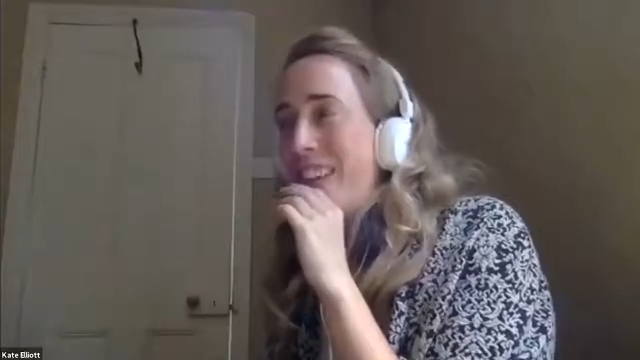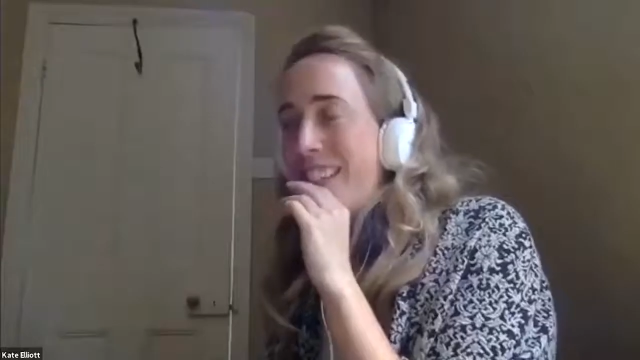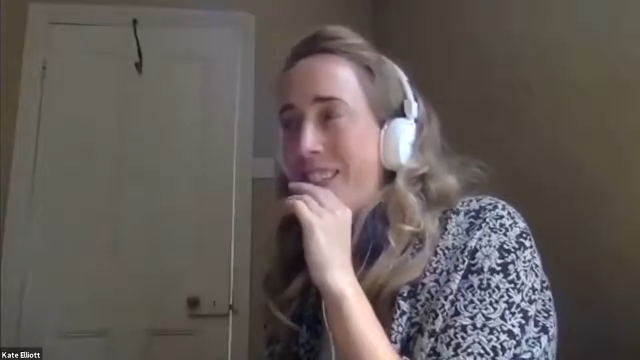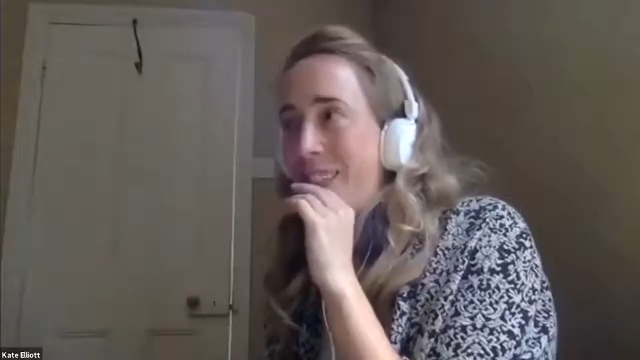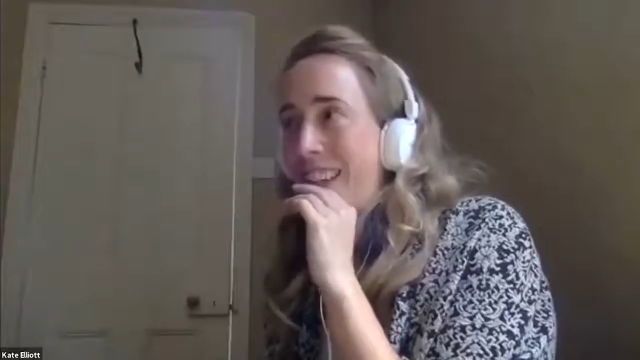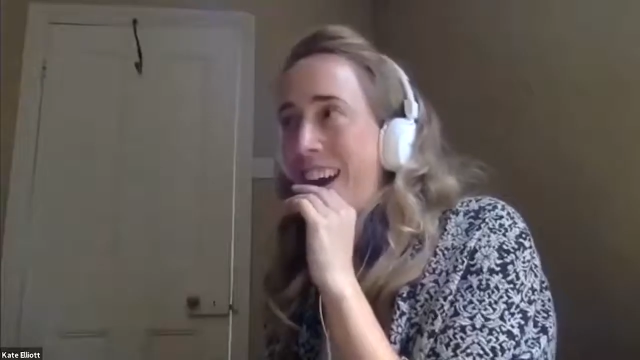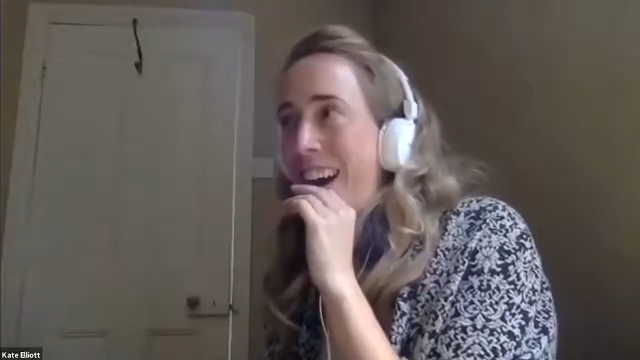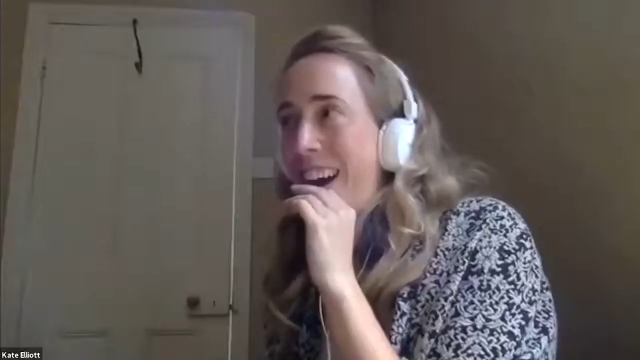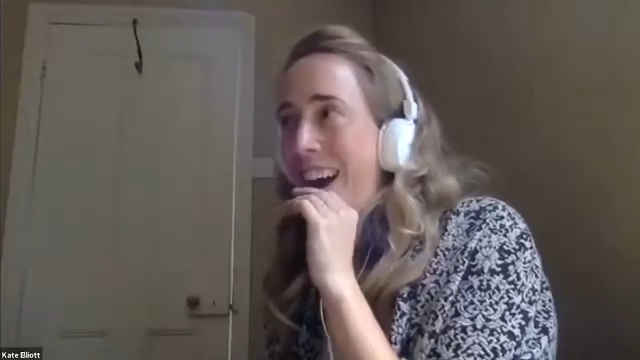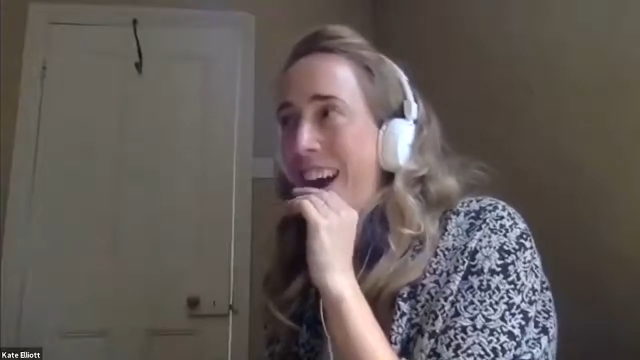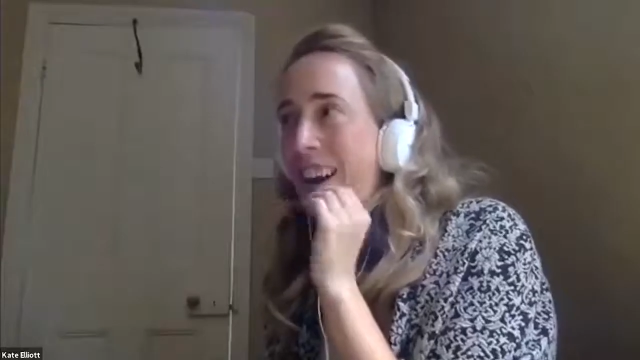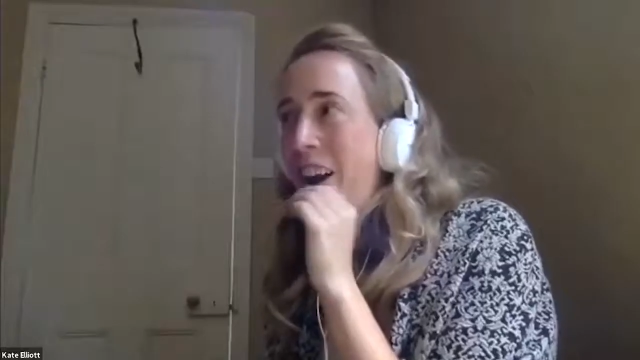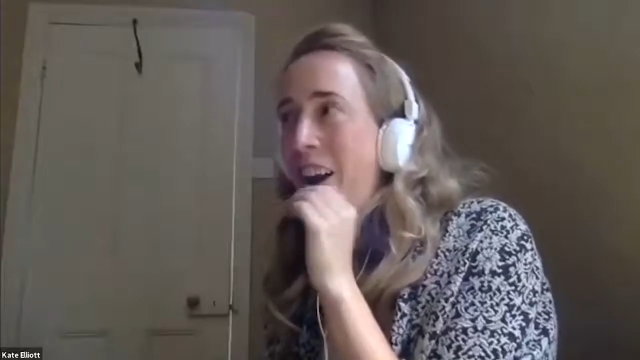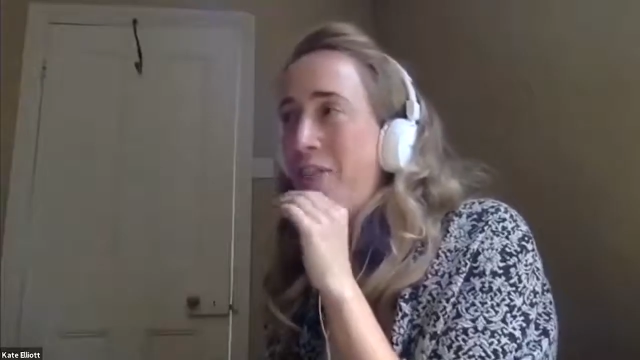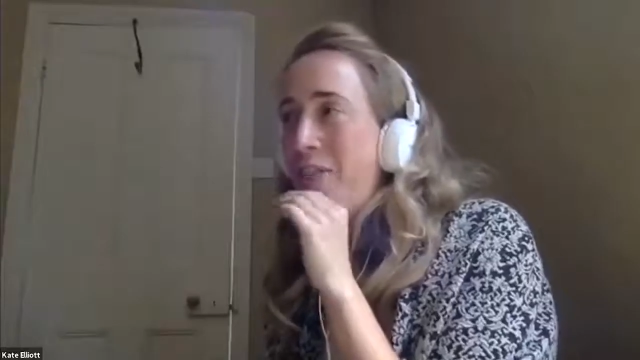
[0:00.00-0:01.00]
with her,
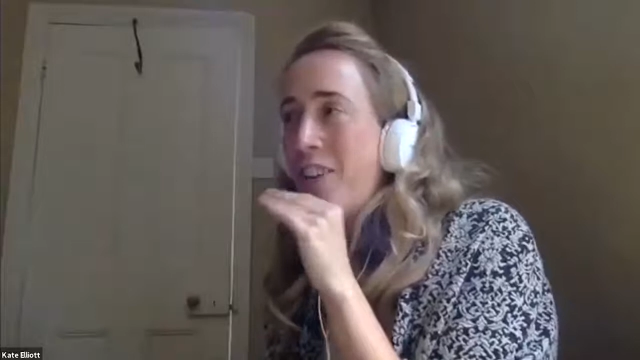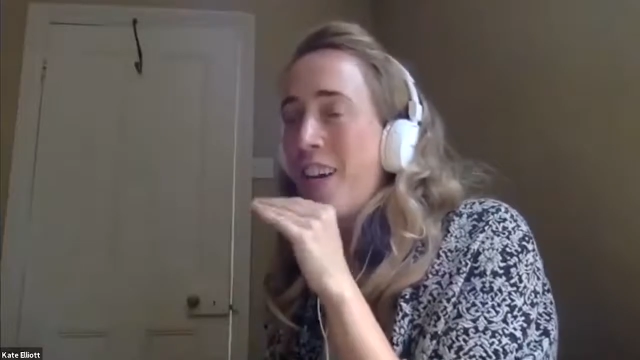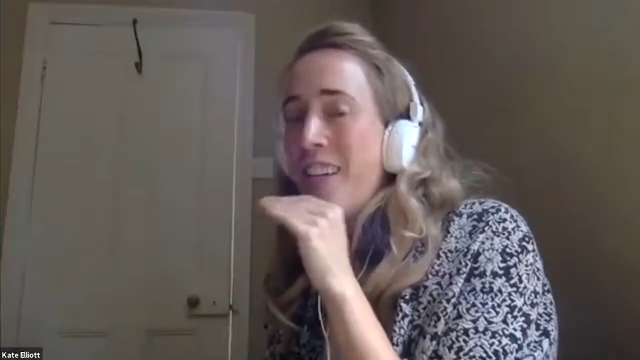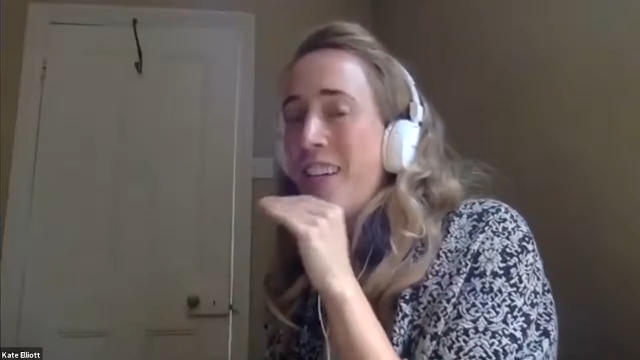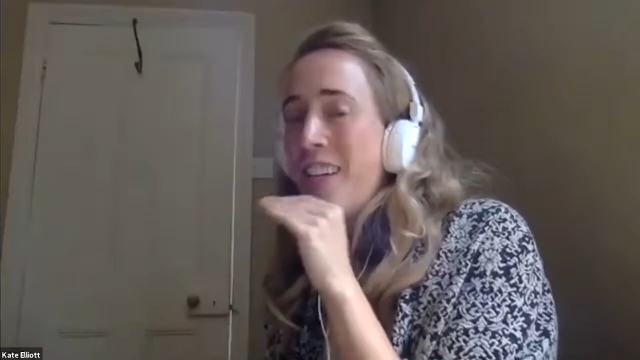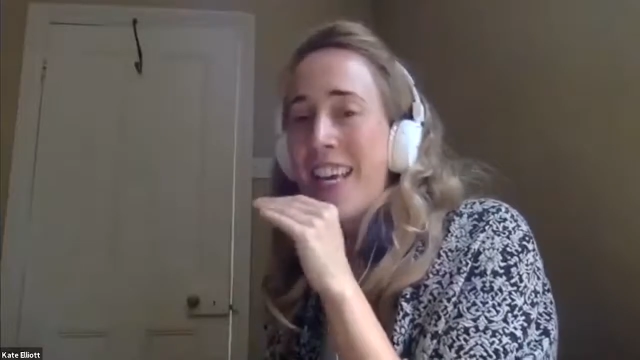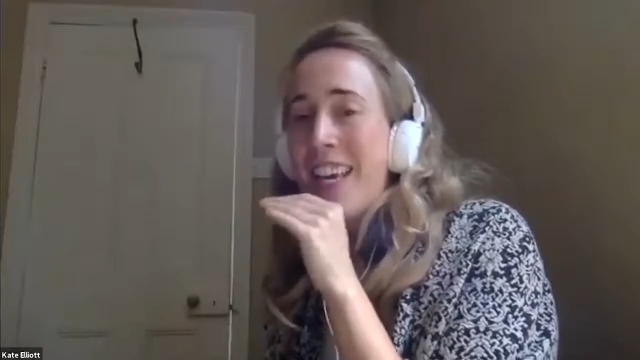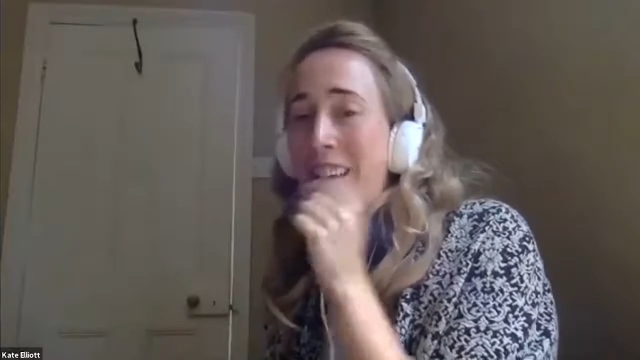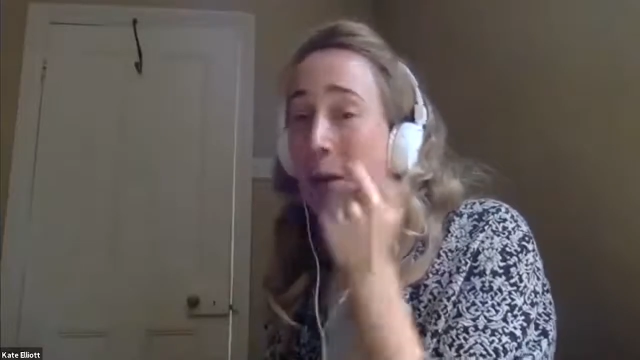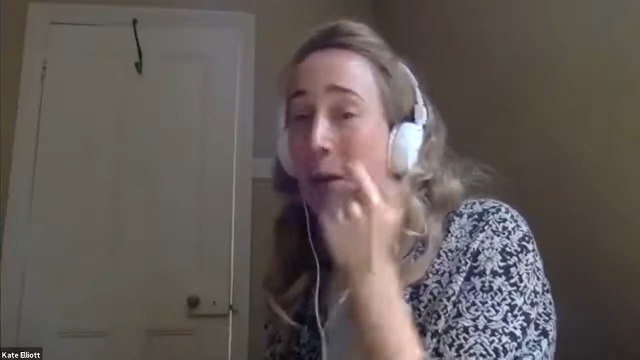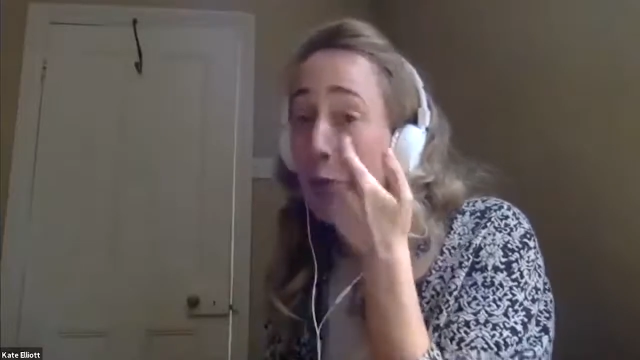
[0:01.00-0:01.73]
and her first gig.